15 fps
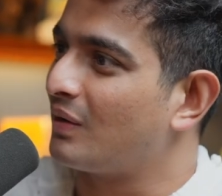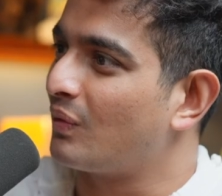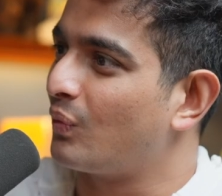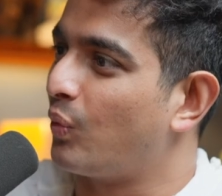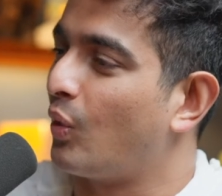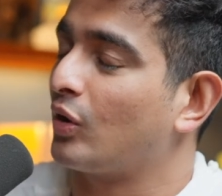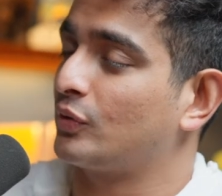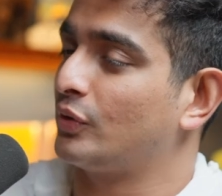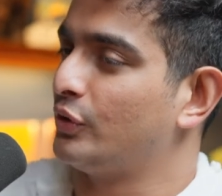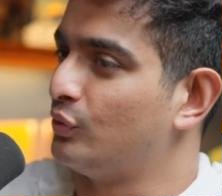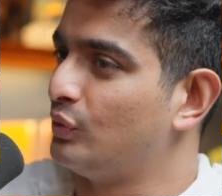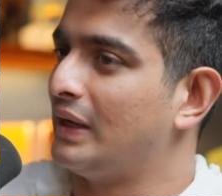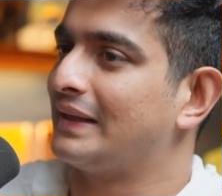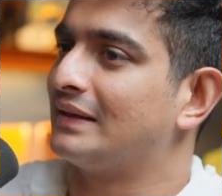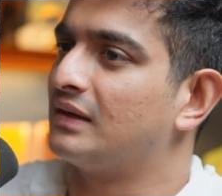What would
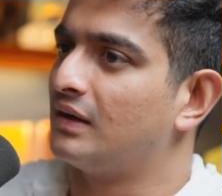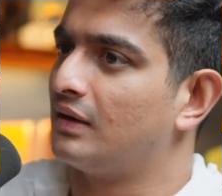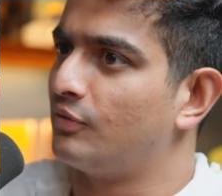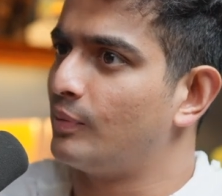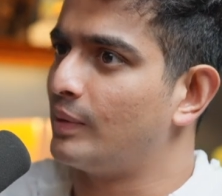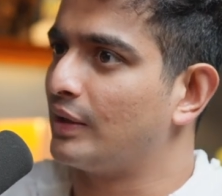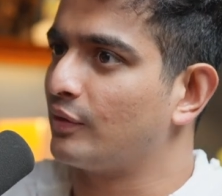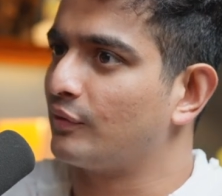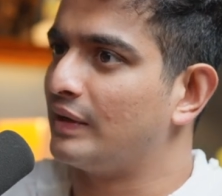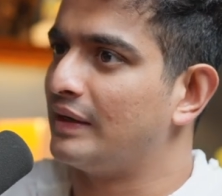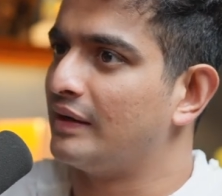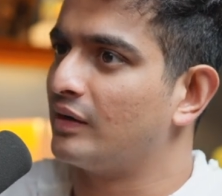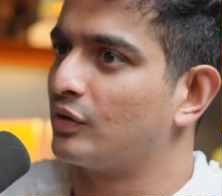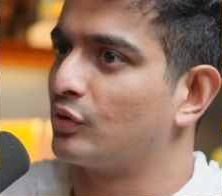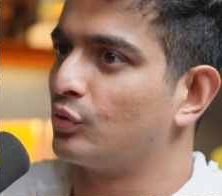you like the government of
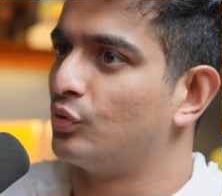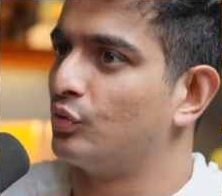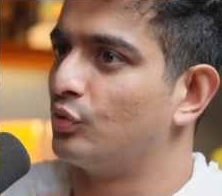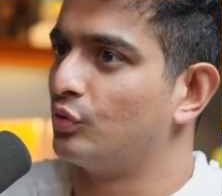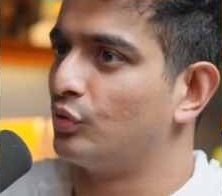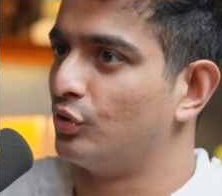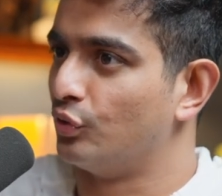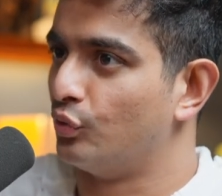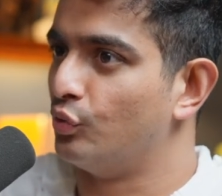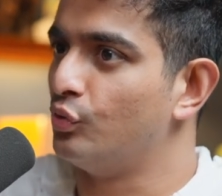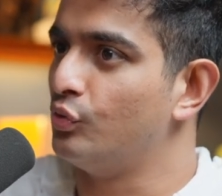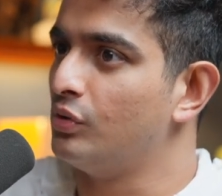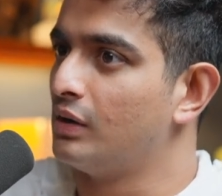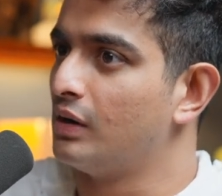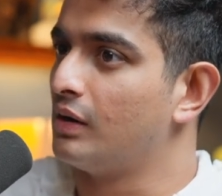India to
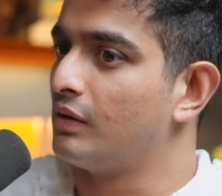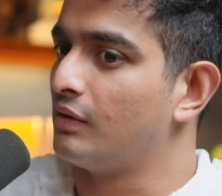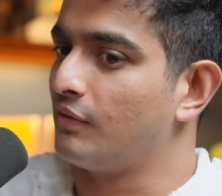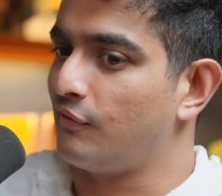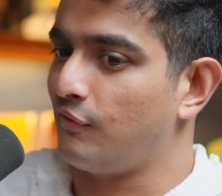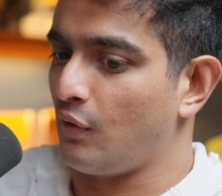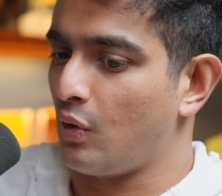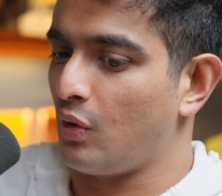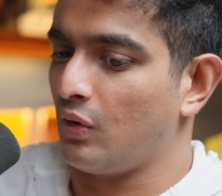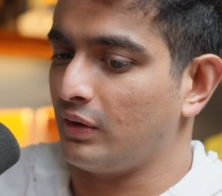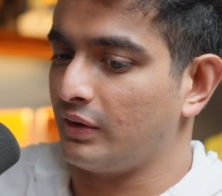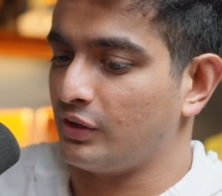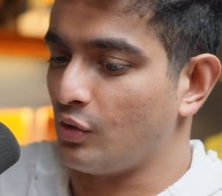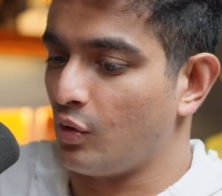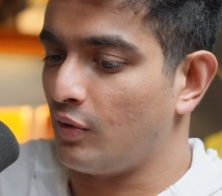do
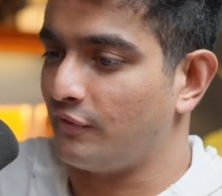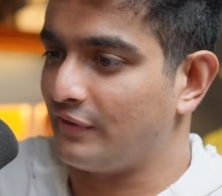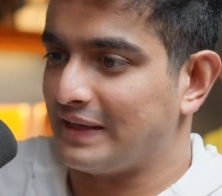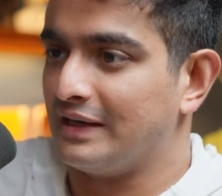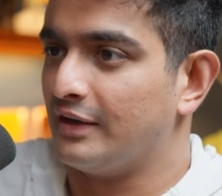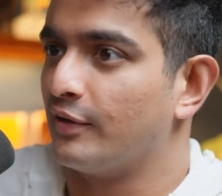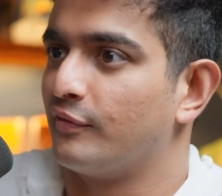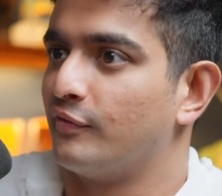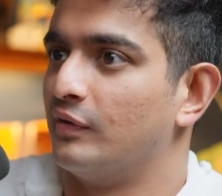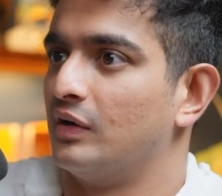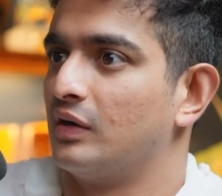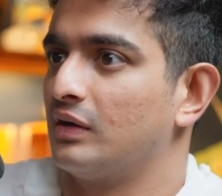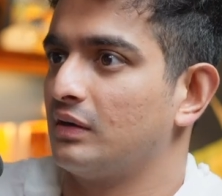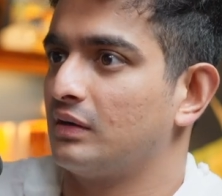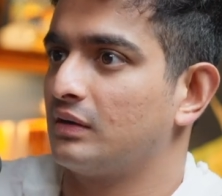for your field of
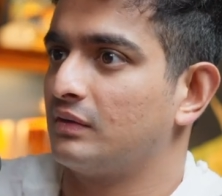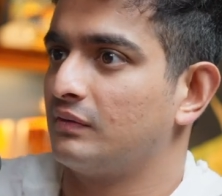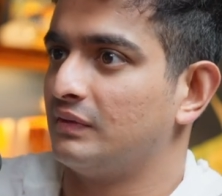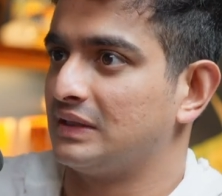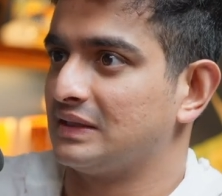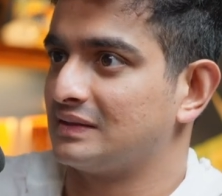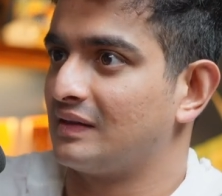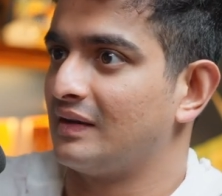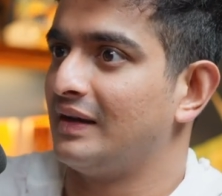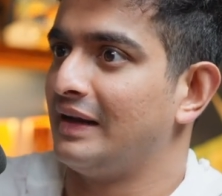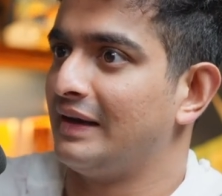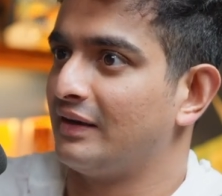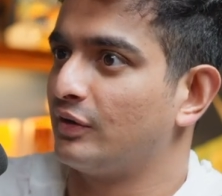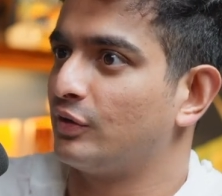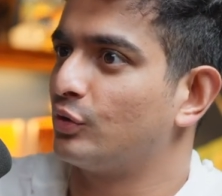work, which is
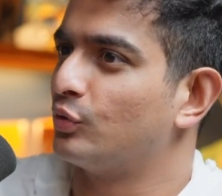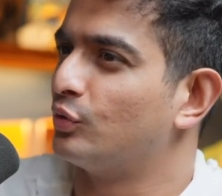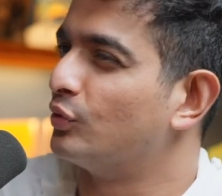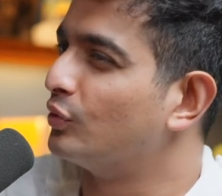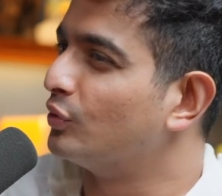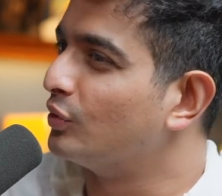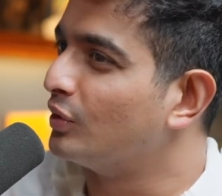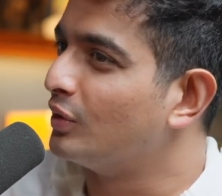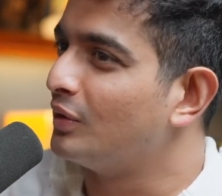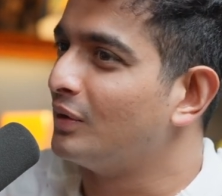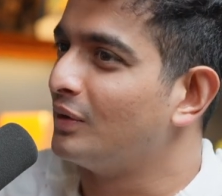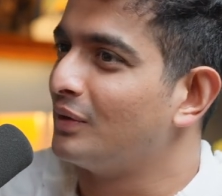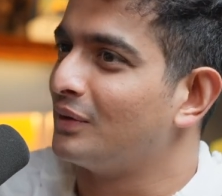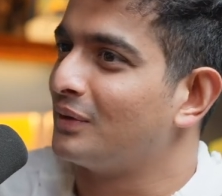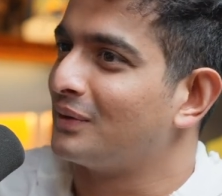related to
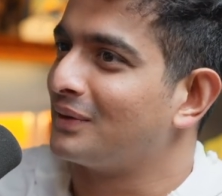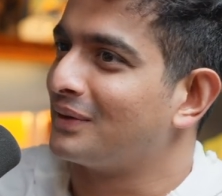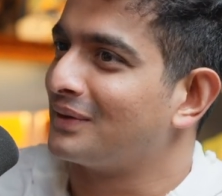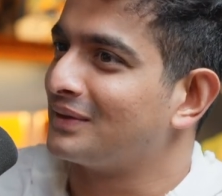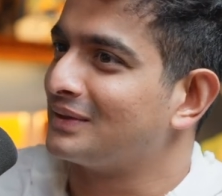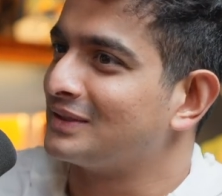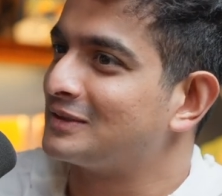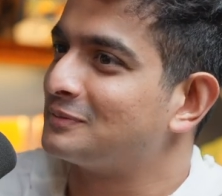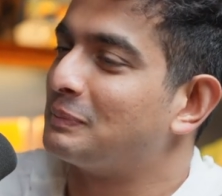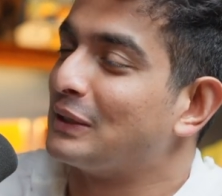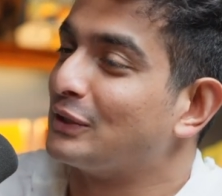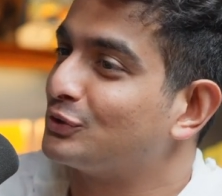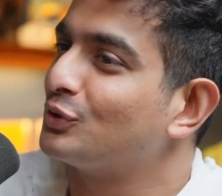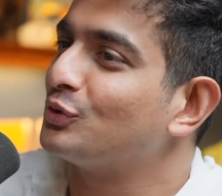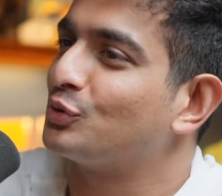
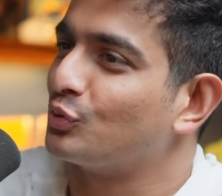spiritual